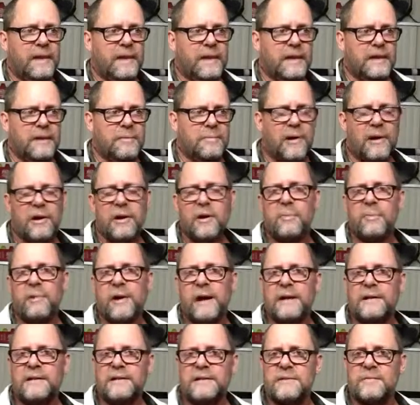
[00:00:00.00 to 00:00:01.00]
And partner
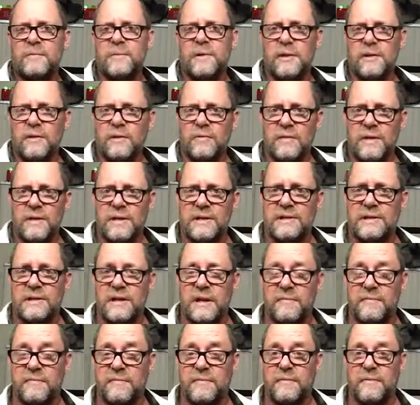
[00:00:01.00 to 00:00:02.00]
practices, when you're doing this
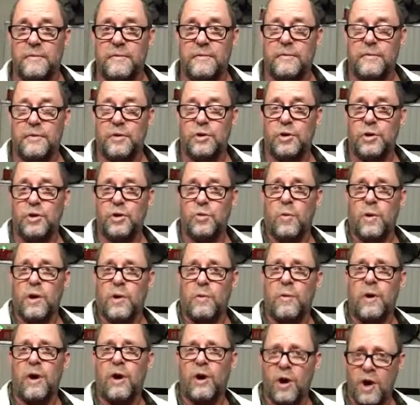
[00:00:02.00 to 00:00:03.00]
stuff, you want
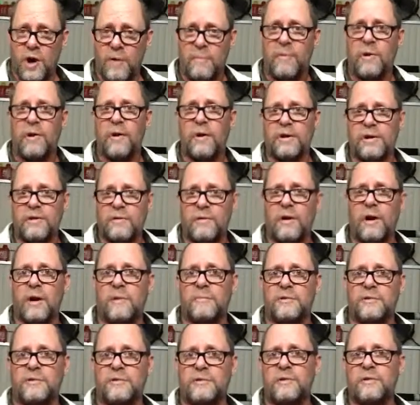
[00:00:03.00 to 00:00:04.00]
to wear armor on your
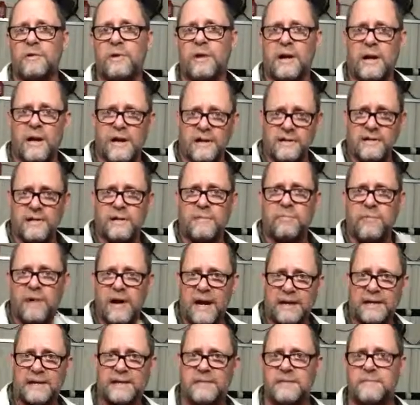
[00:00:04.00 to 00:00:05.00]
arm so you can actually
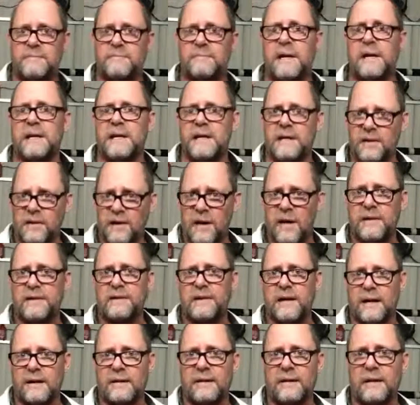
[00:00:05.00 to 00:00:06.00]
practice making
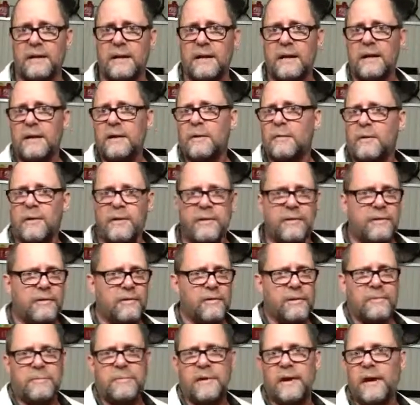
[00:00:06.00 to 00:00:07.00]
contact, whether
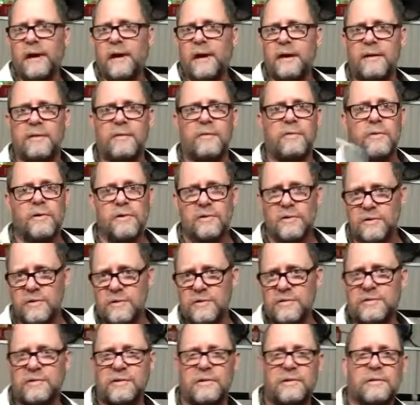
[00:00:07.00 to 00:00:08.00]
you're empty-handed or you're
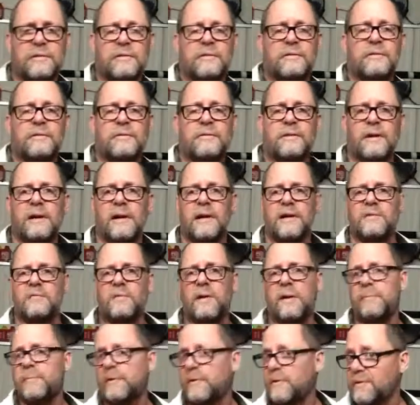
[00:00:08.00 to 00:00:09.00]
using an edge
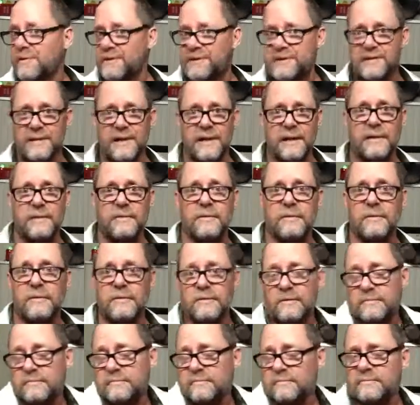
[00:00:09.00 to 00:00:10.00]
weapon or a stick
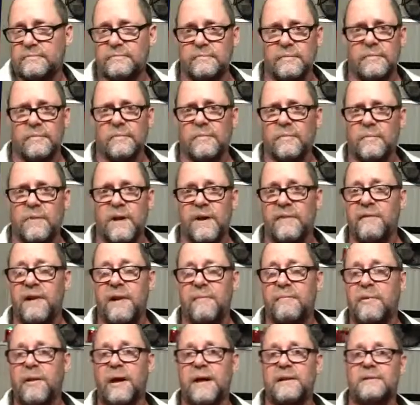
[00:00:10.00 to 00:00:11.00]
or whatever
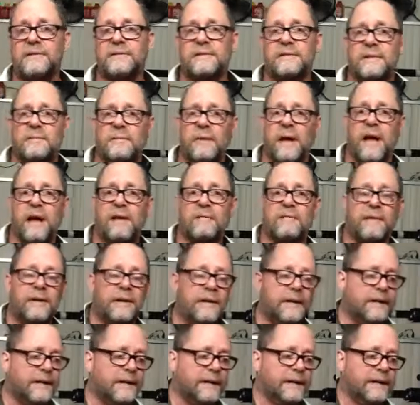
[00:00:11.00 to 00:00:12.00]
apparatus you seem to have.
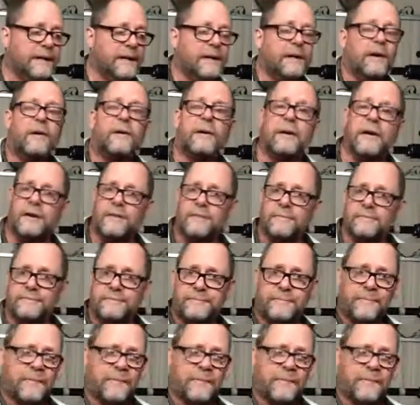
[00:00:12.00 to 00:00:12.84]
Okay.